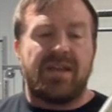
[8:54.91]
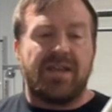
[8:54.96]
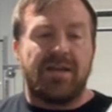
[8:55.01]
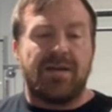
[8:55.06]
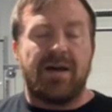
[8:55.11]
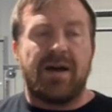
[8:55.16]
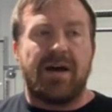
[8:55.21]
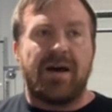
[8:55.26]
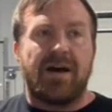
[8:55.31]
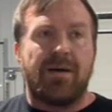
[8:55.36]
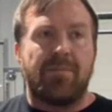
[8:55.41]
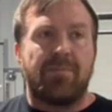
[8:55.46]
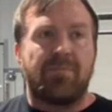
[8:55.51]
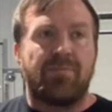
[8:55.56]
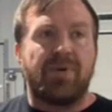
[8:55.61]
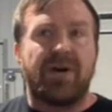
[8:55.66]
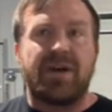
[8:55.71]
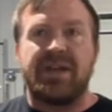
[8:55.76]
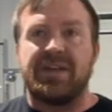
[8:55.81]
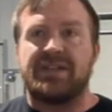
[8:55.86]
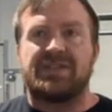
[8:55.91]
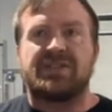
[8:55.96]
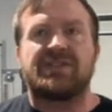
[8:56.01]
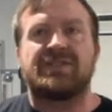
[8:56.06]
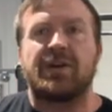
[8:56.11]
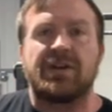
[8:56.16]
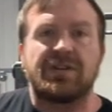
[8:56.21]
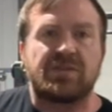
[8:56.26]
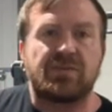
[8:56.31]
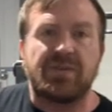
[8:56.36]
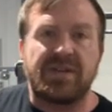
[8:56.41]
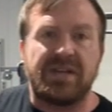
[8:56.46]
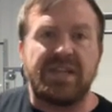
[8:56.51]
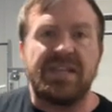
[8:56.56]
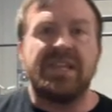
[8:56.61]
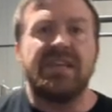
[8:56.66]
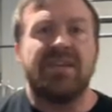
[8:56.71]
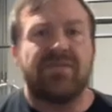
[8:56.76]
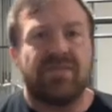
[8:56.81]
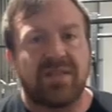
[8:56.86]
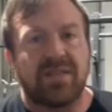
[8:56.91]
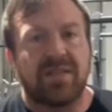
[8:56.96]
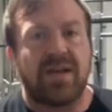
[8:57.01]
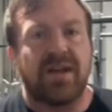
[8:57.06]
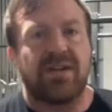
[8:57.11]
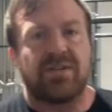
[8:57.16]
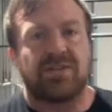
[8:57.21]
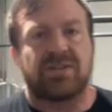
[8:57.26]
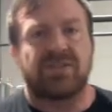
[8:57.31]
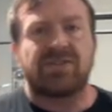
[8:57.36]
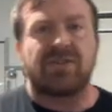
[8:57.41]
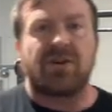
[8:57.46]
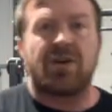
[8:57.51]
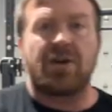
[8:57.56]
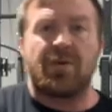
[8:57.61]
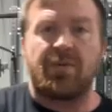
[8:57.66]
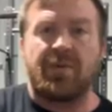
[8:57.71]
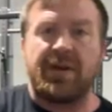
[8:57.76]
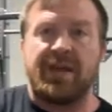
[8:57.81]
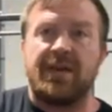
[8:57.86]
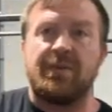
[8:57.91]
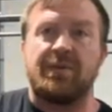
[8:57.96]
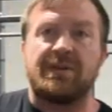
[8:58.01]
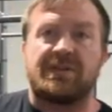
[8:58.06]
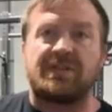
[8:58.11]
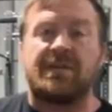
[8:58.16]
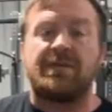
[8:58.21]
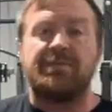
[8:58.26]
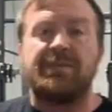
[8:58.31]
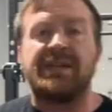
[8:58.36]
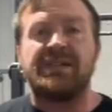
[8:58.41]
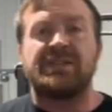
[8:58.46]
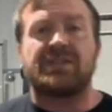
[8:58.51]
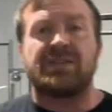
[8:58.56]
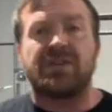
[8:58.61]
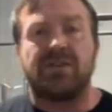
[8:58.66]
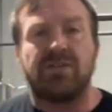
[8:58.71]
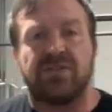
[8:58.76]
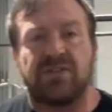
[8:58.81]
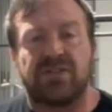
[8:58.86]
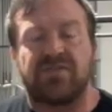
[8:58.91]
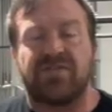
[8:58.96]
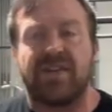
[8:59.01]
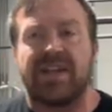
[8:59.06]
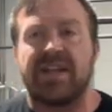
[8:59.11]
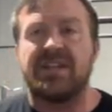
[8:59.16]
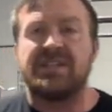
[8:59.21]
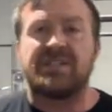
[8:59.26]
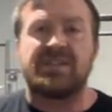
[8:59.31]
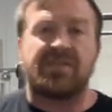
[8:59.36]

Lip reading: but it starts with an even lighter start weight, which to me is a huge advantage.